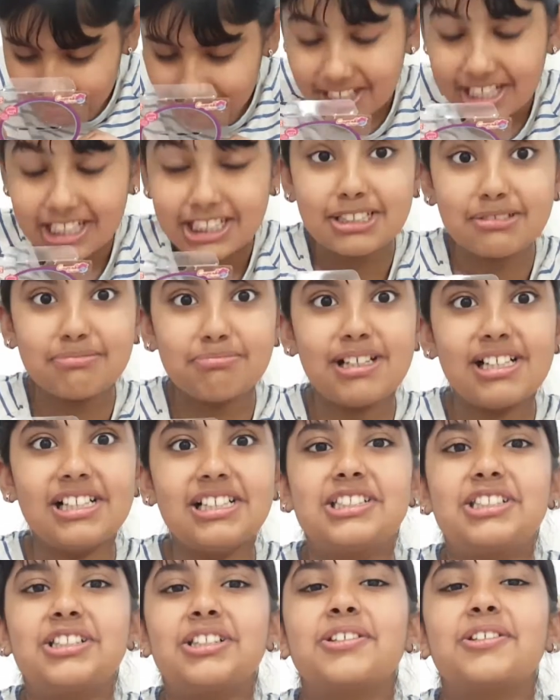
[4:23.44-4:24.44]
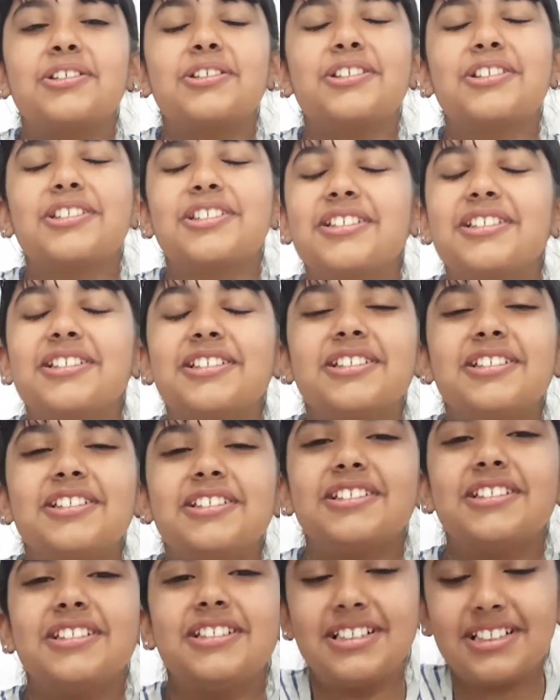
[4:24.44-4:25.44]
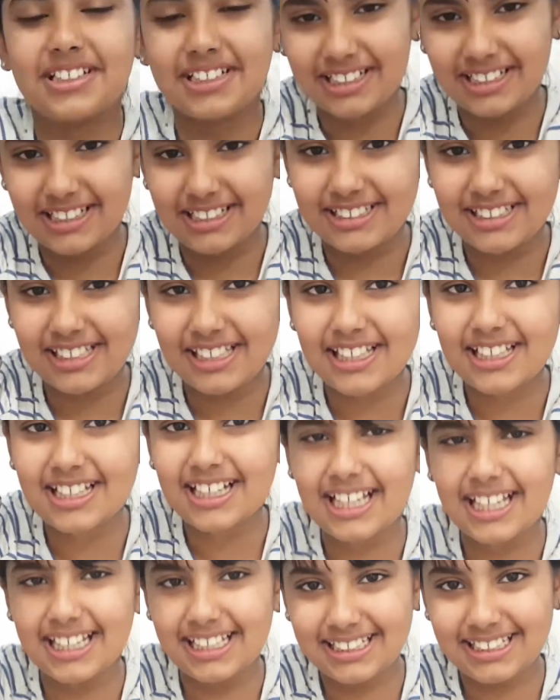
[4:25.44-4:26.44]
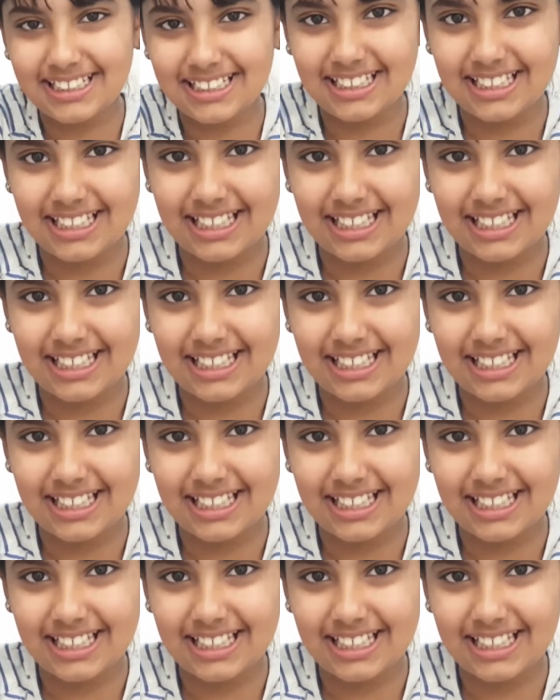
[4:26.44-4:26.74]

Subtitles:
It smells so good. See guys?